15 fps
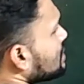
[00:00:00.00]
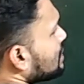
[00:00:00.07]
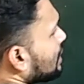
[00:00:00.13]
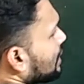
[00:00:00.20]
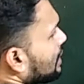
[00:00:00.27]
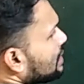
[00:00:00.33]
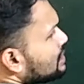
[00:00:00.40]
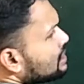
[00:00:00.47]
is the
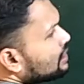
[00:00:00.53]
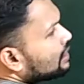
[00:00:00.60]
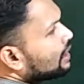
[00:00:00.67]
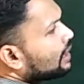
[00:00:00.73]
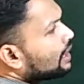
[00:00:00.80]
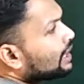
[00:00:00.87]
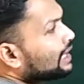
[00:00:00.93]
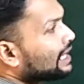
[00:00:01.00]
case.
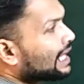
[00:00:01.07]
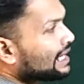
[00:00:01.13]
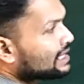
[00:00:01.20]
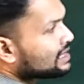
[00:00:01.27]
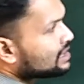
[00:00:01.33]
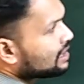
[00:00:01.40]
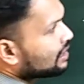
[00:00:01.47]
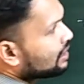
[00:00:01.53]

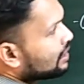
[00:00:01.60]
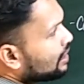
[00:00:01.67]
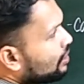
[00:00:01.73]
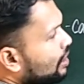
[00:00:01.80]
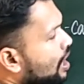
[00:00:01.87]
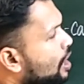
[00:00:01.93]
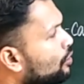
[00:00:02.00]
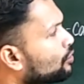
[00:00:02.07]
Next,
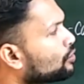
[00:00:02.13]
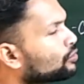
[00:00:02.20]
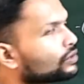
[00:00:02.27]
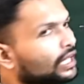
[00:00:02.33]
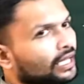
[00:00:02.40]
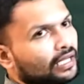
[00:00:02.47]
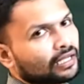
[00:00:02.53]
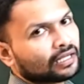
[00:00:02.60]
now how do
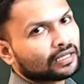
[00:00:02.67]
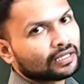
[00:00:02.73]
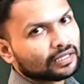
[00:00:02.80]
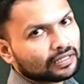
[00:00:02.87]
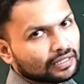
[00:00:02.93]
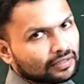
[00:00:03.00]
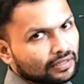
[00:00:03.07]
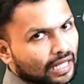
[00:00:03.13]
they
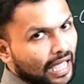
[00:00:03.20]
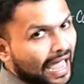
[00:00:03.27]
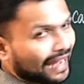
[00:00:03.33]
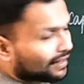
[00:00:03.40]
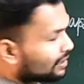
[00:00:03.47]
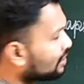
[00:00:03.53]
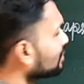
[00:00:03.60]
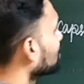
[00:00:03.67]
act?